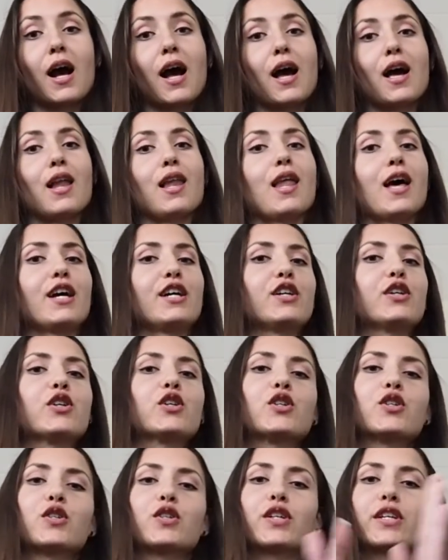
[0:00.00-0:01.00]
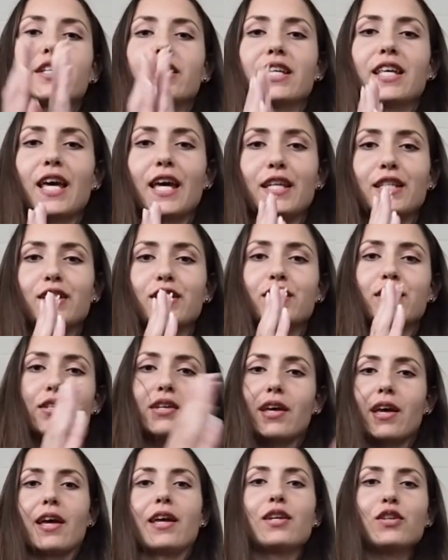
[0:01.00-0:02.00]
I like cats
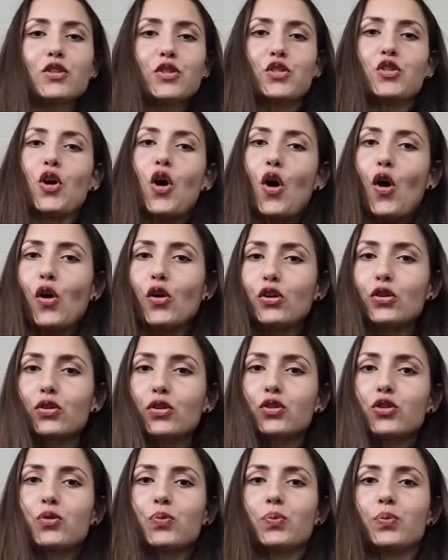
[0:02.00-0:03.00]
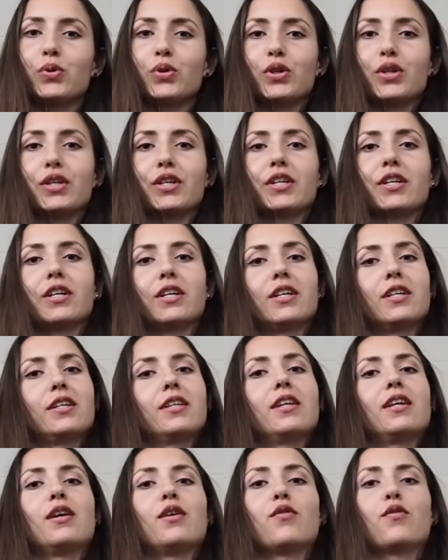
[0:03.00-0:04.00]
and dogs,
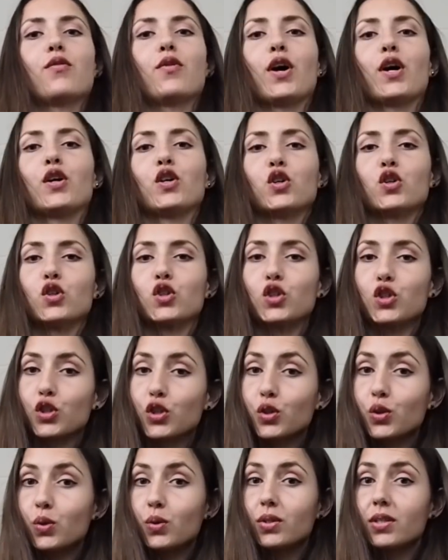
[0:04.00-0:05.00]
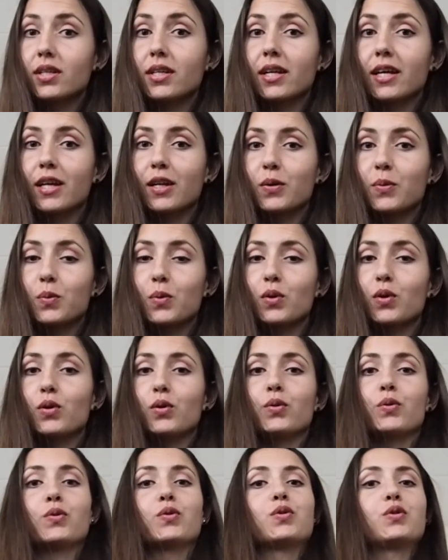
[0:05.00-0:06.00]
but if I could choose an
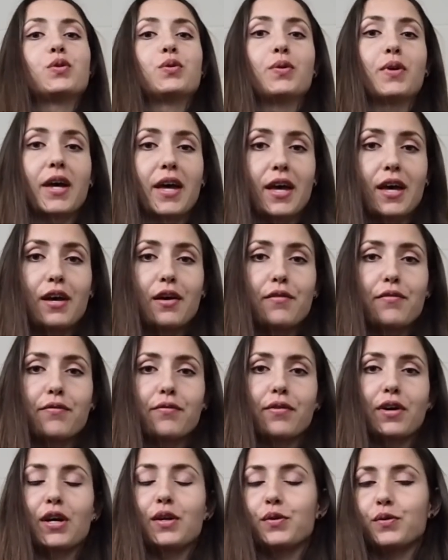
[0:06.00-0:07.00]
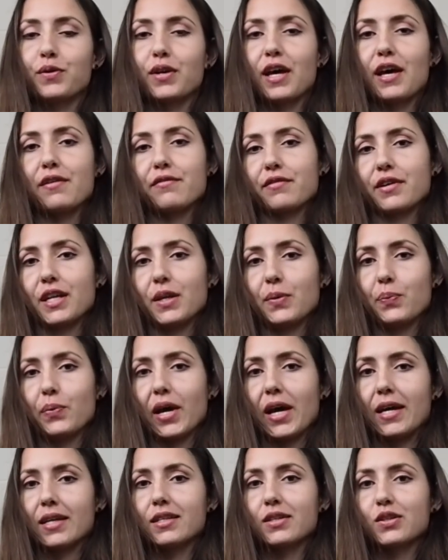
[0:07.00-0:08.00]
animal to have, I don't have any
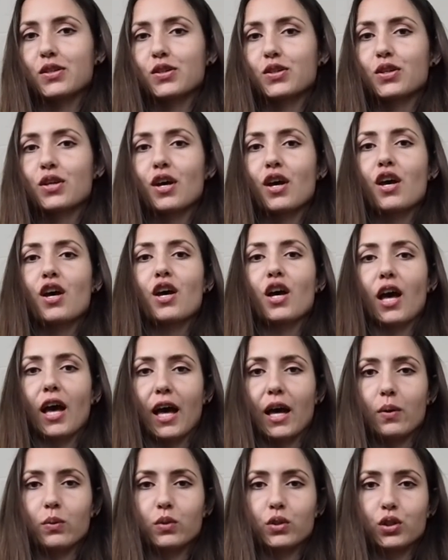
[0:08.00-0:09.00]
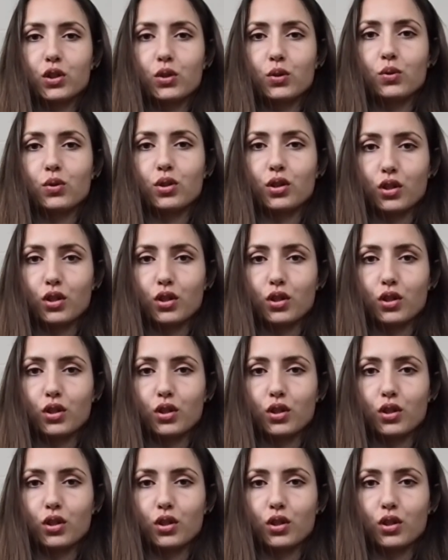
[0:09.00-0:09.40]
pets, I would choose